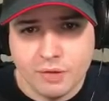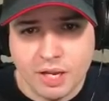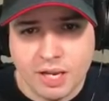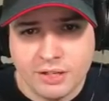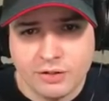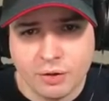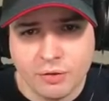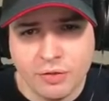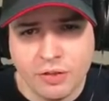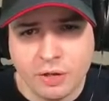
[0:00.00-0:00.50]
I
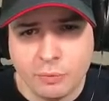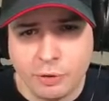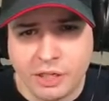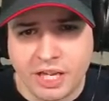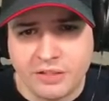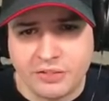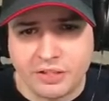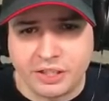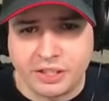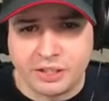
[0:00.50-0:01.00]
don't think we
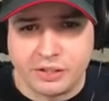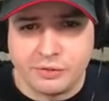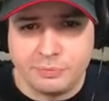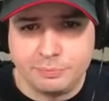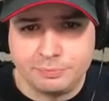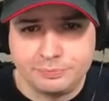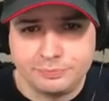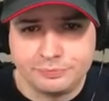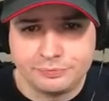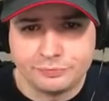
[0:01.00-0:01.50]
get the kill.
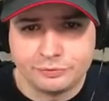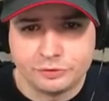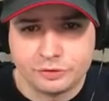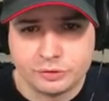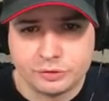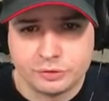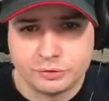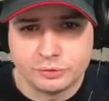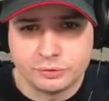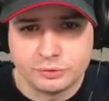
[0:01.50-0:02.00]

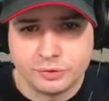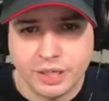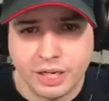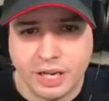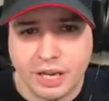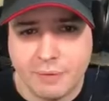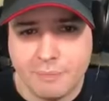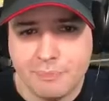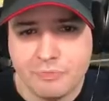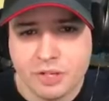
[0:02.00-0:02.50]

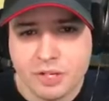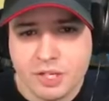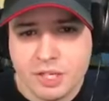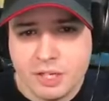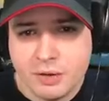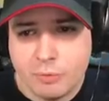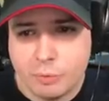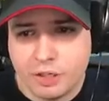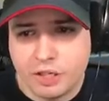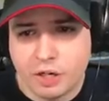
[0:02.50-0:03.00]
Yeah.
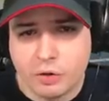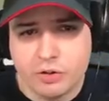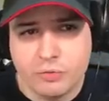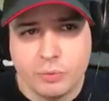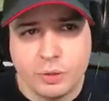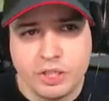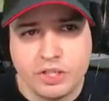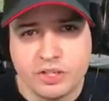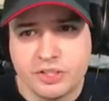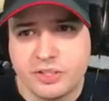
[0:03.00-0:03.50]
We don't.
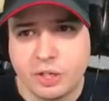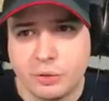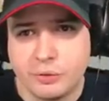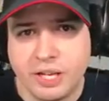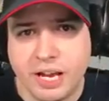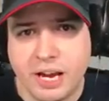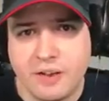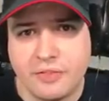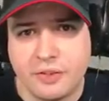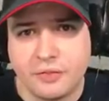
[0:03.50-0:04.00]
We just don't
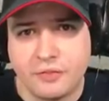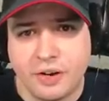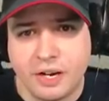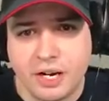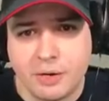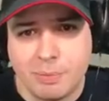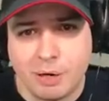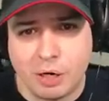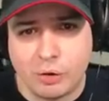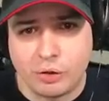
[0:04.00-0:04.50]
have the
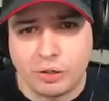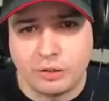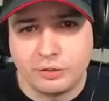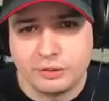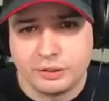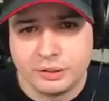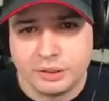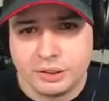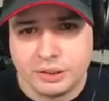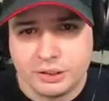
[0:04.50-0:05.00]
firepower
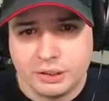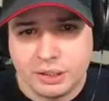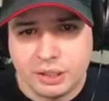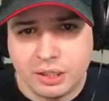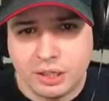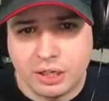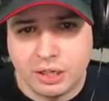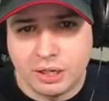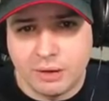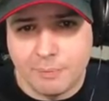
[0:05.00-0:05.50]

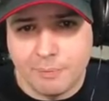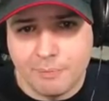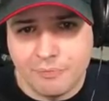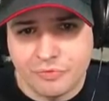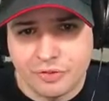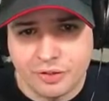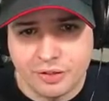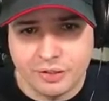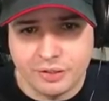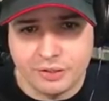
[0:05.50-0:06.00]

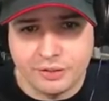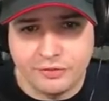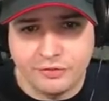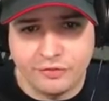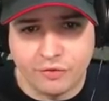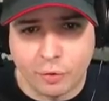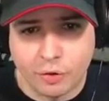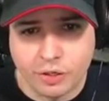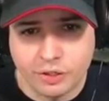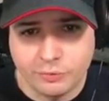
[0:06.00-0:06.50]

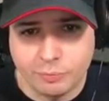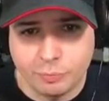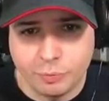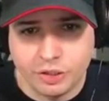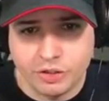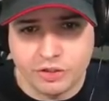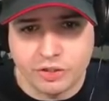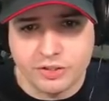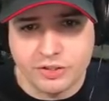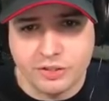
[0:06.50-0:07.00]
for it.
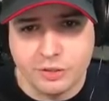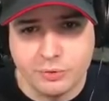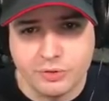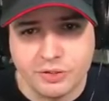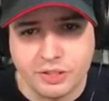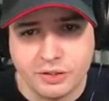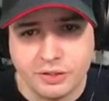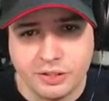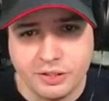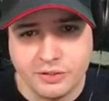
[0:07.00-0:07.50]
We're just
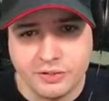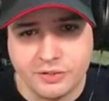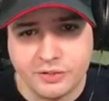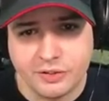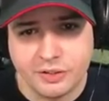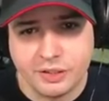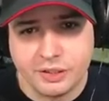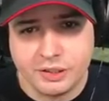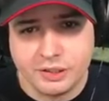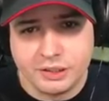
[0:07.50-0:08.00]
using
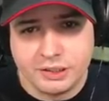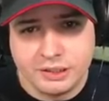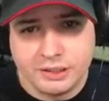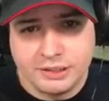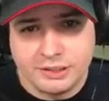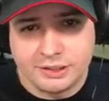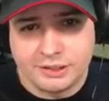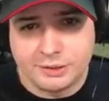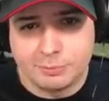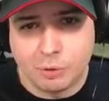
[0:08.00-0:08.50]
these
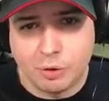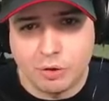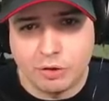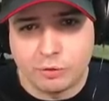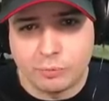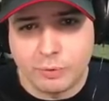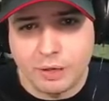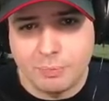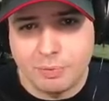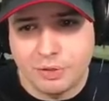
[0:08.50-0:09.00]

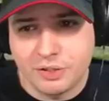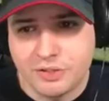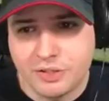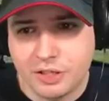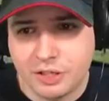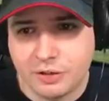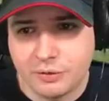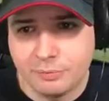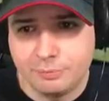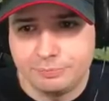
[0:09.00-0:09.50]
smaller weapons
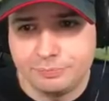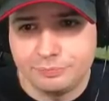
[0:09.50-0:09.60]
here.